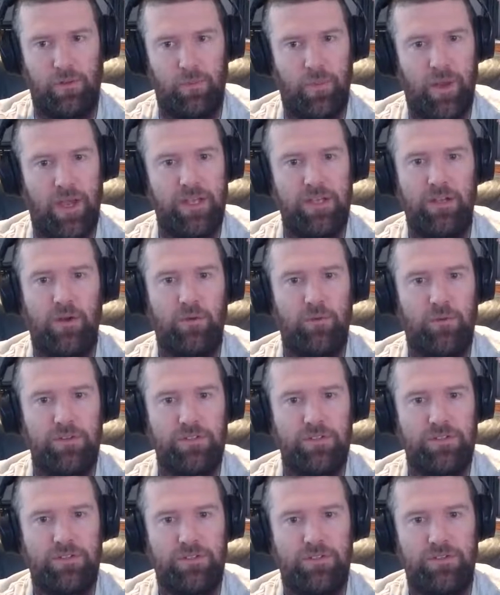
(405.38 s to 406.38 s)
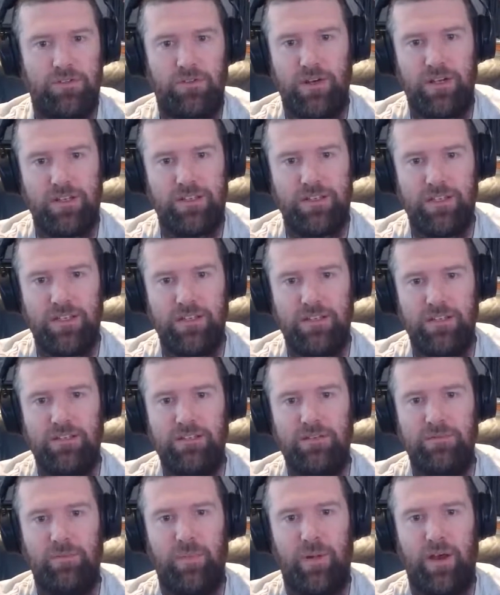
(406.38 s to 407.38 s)
You may know what stress
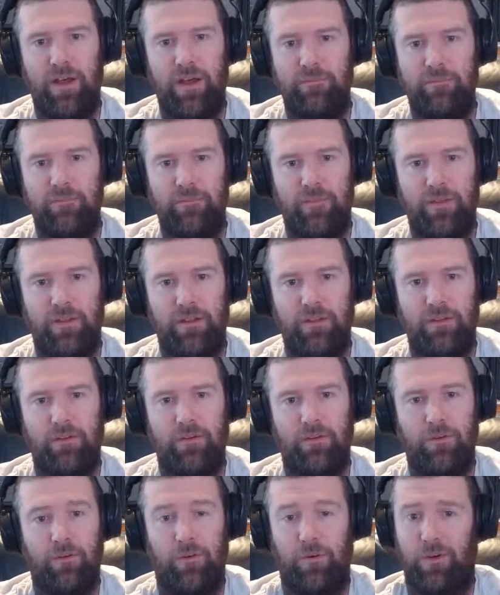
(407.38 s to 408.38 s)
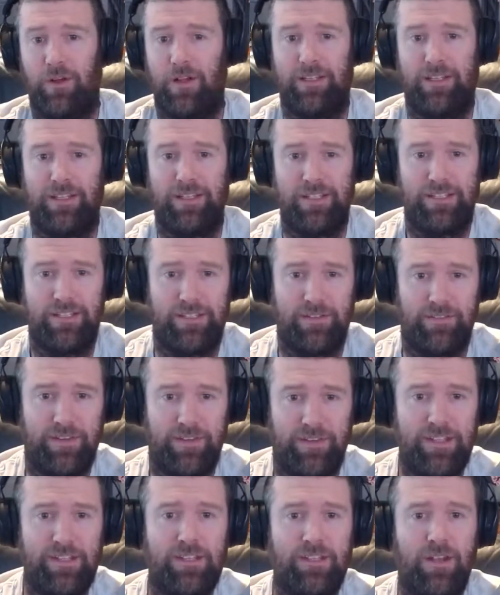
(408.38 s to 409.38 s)
is, but at least you
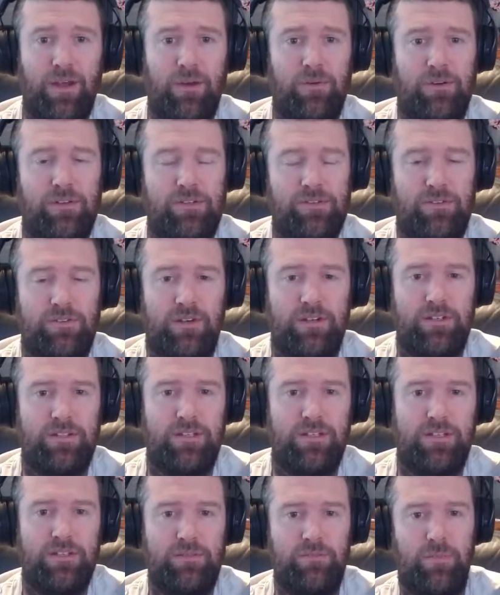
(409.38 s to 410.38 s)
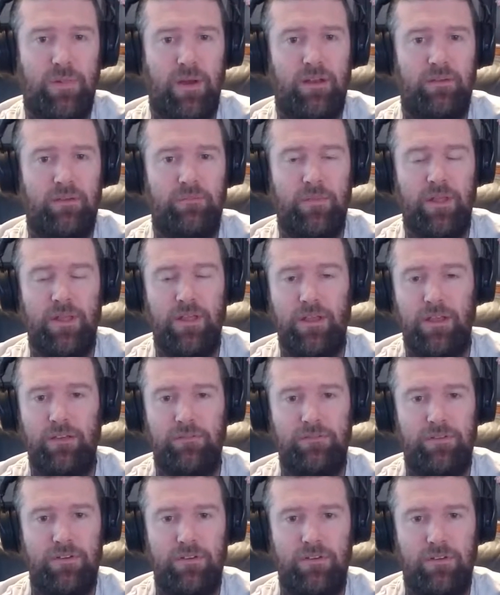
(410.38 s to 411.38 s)
think you know what stress is. But
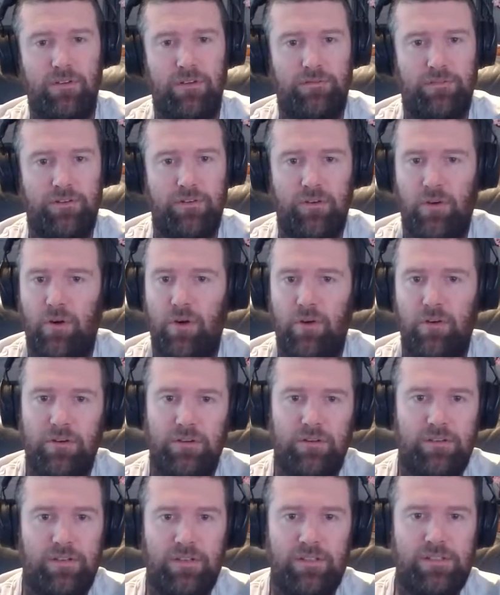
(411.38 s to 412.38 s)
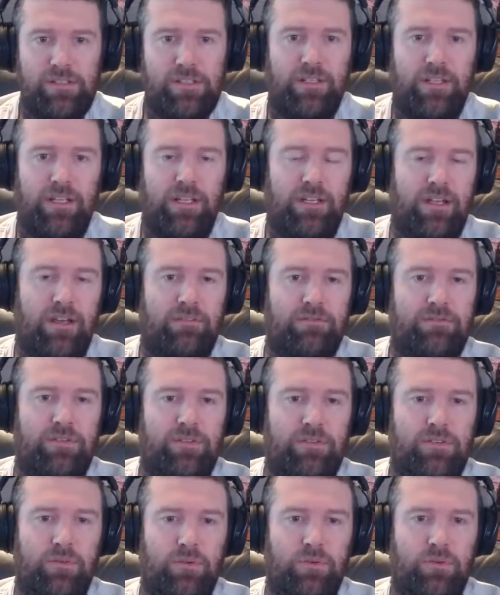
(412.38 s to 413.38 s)
if you grow it decently enough
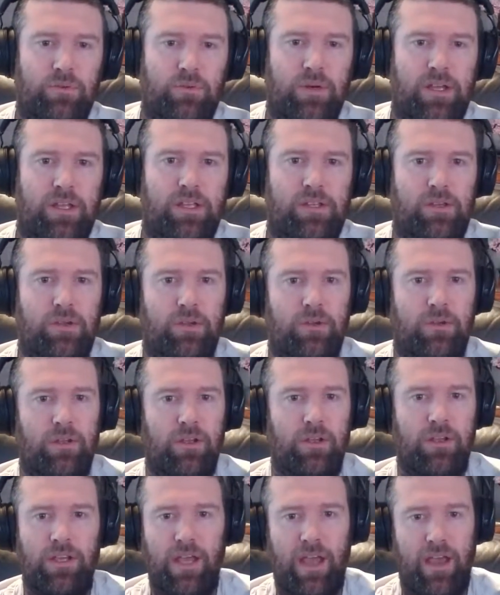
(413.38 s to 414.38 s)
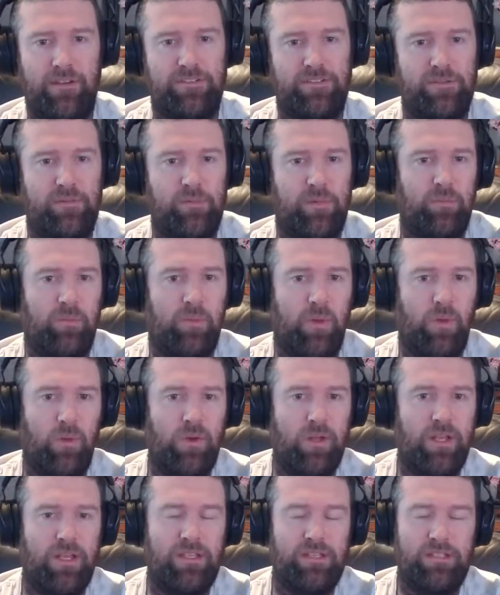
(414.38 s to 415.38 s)
to where you have some
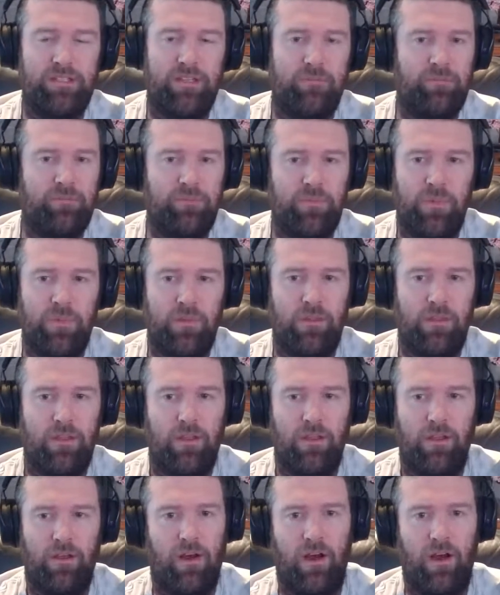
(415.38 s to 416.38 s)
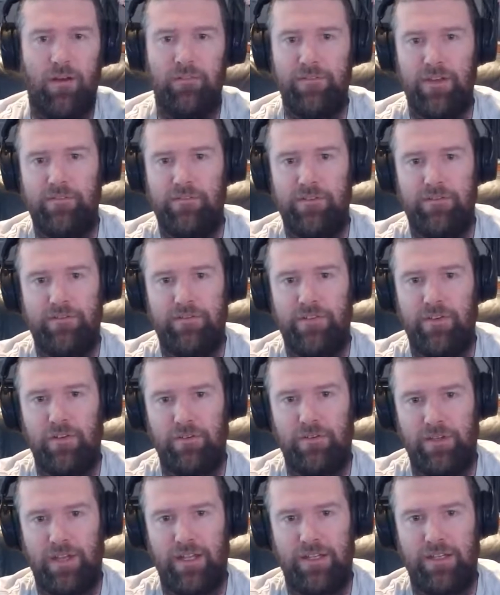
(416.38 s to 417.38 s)
employees, I've never
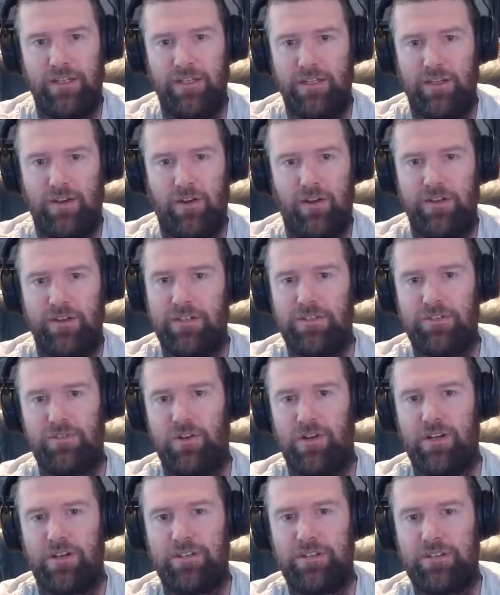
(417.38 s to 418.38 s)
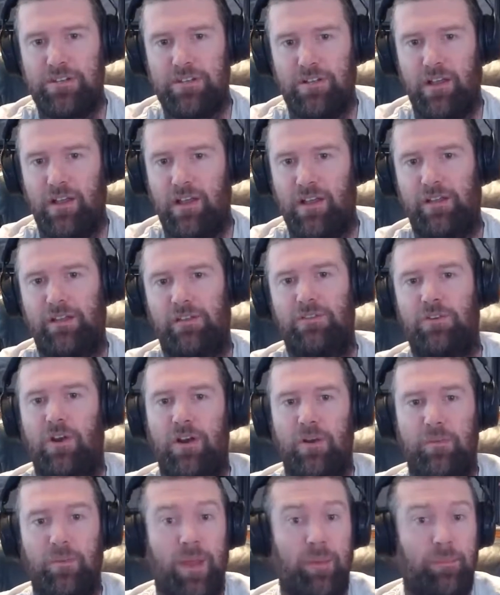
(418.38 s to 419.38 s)
felt any kind of stress like
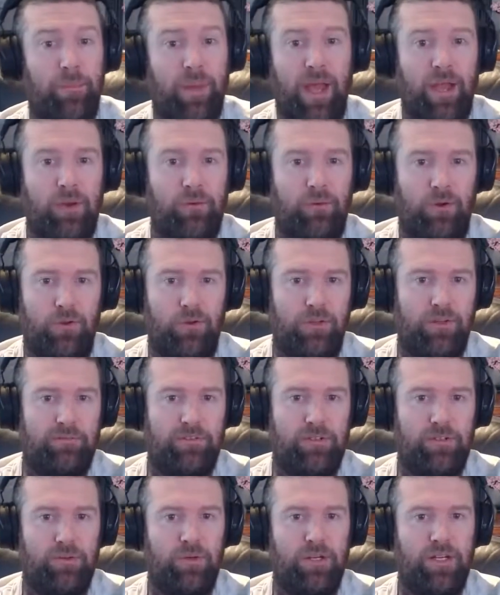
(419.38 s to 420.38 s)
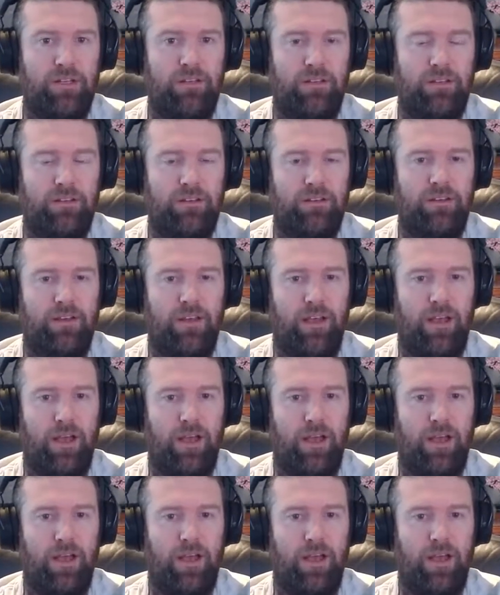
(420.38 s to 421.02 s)
trying to make payroll every week,